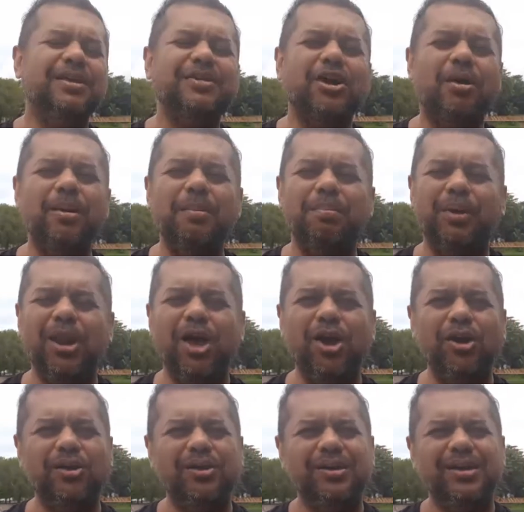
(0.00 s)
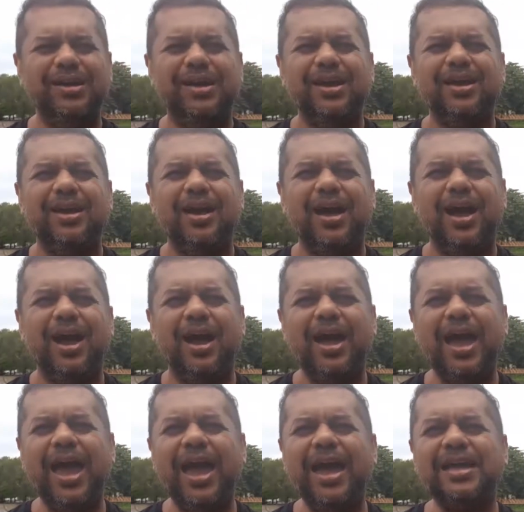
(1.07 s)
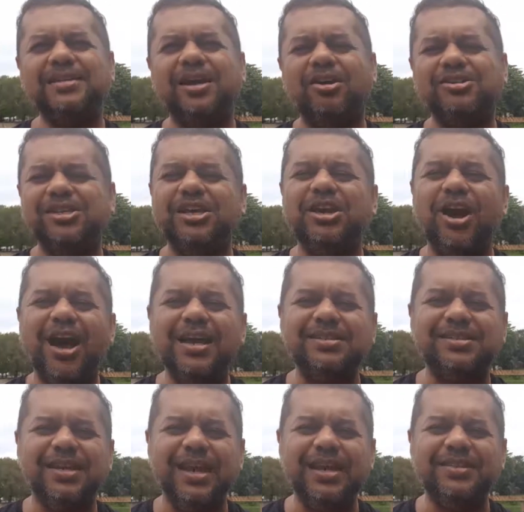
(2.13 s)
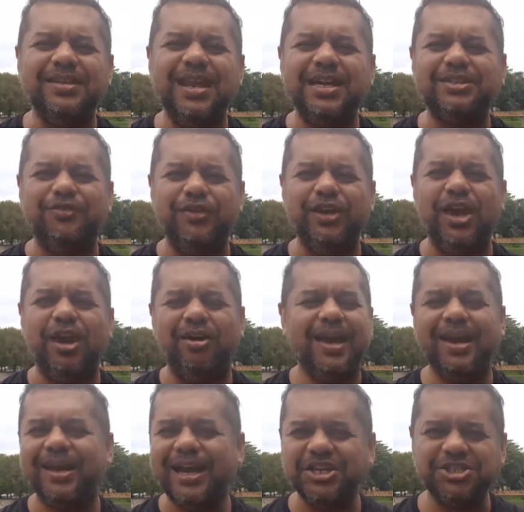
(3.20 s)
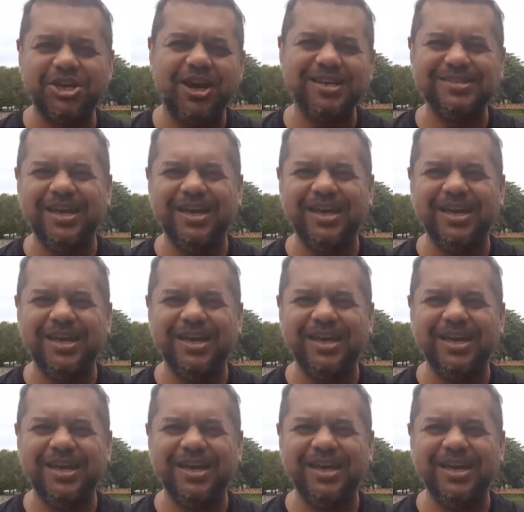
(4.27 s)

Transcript: comment below, and I'll see you guys in the next video, and I'll catch you guys